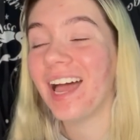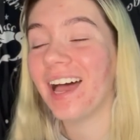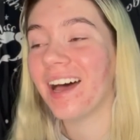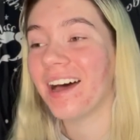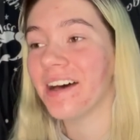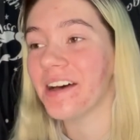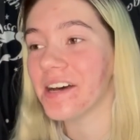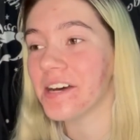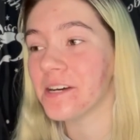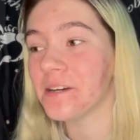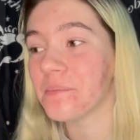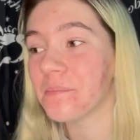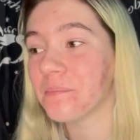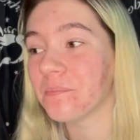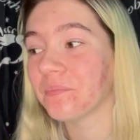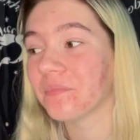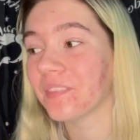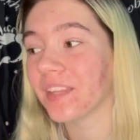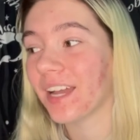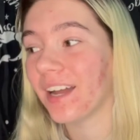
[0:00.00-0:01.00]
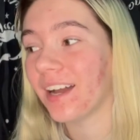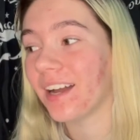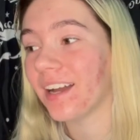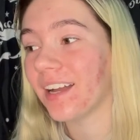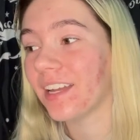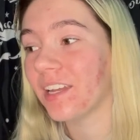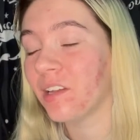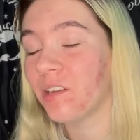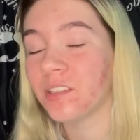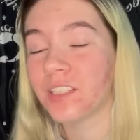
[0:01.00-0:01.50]

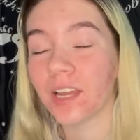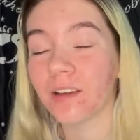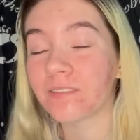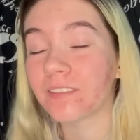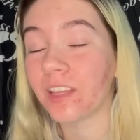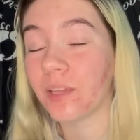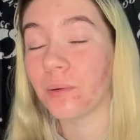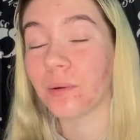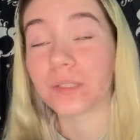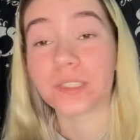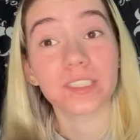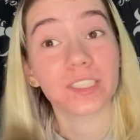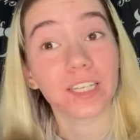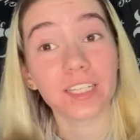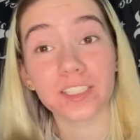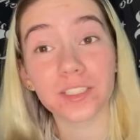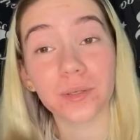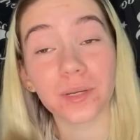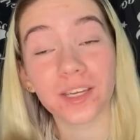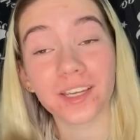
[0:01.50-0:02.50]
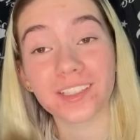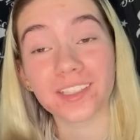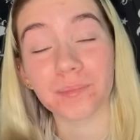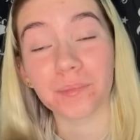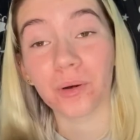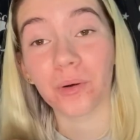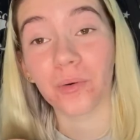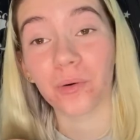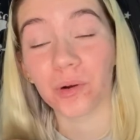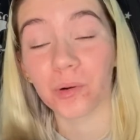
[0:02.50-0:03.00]
I definitely won't stick to it because I'm
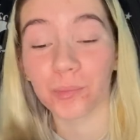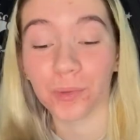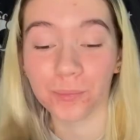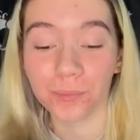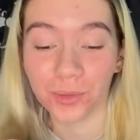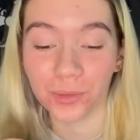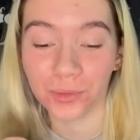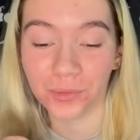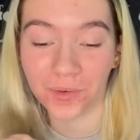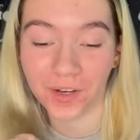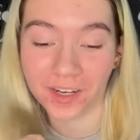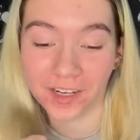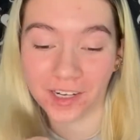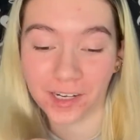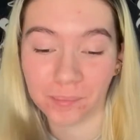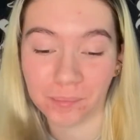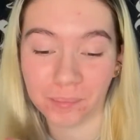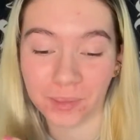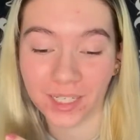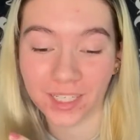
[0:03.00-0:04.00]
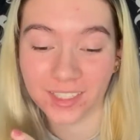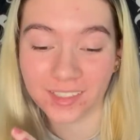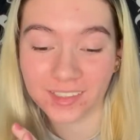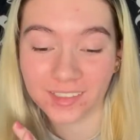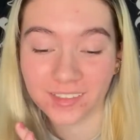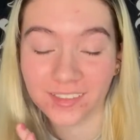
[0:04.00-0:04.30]
a horrible mood reader, but